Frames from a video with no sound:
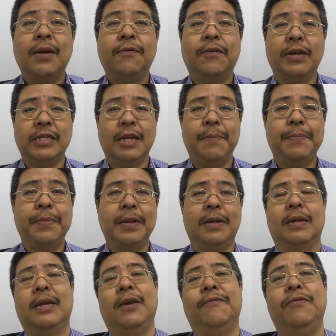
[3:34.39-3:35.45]
For
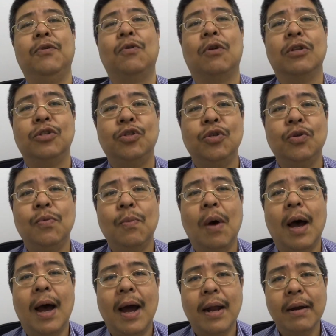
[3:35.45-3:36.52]
example, if you consume
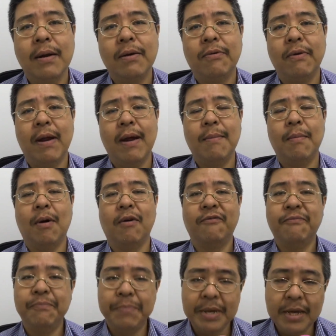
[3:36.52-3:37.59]
100 grams of
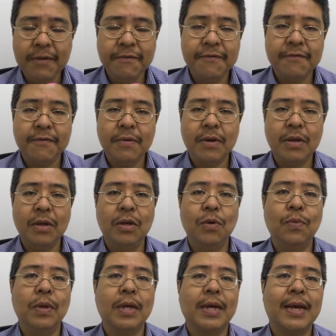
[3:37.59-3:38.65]
beef,
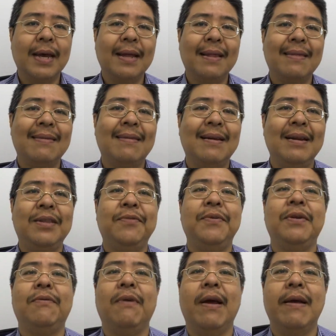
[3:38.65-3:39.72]
you will get
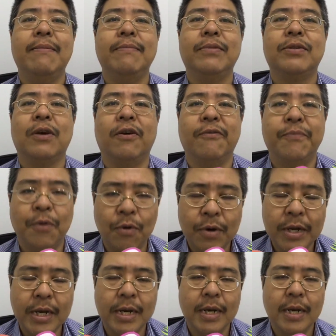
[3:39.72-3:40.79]
33 grams of
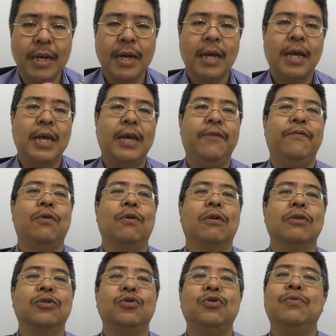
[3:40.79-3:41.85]
protein. If you
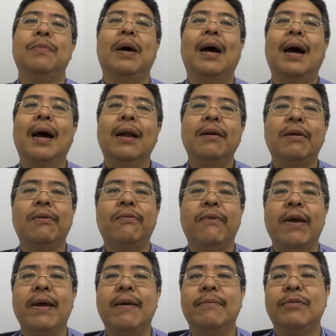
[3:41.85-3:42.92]
consume 100
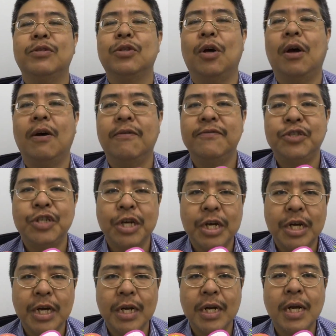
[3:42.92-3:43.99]
grams of
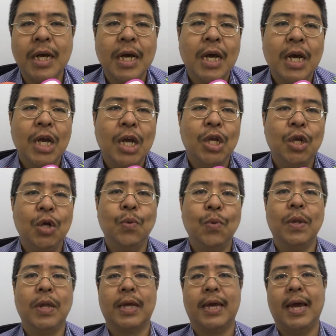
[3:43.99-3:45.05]
chicken, you
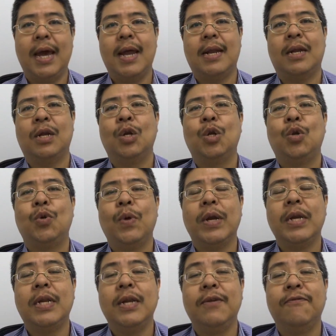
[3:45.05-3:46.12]
will get
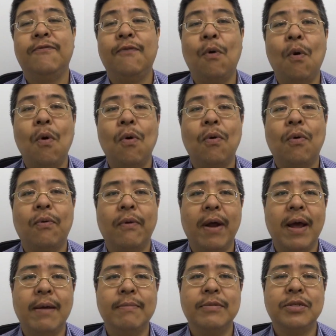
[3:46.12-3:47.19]
24
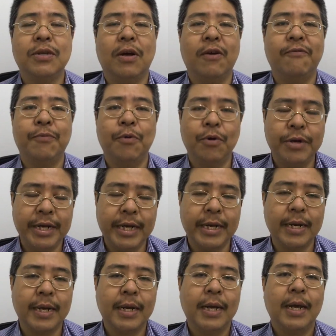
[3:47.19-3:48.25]
grams of
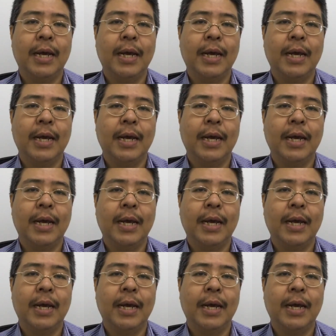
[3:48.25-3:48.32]
protein,